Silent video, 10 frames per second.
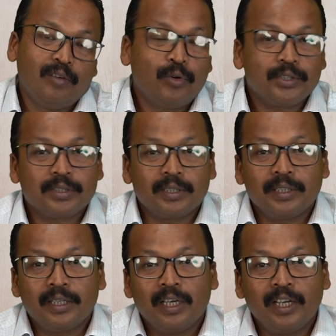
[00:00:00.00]

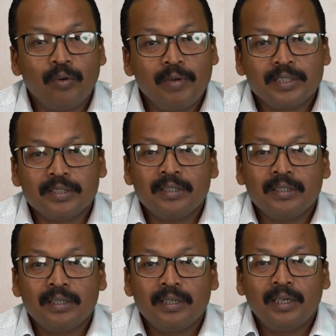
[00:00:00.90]
fostering innovation
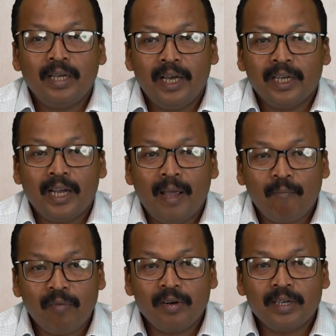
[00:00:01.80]
and
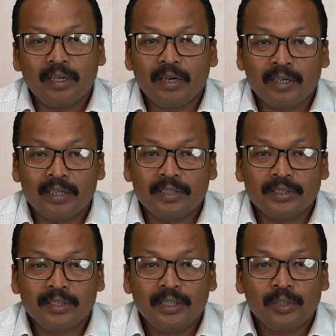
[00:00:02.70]
empowering
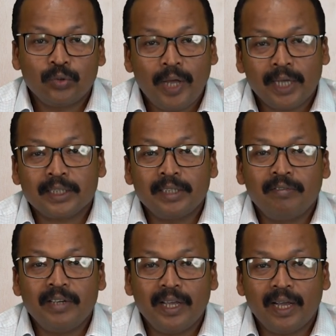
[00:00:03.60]
learners to
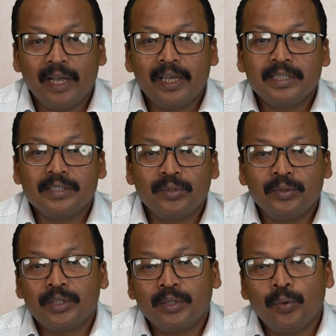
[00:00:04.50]
actively engage
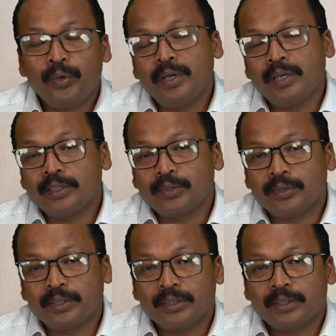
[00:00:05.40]
with OER
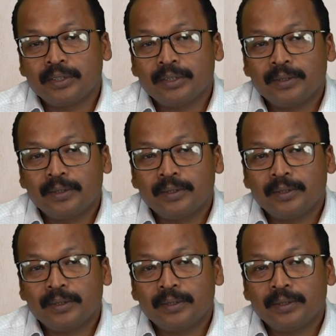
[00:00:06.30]
resources.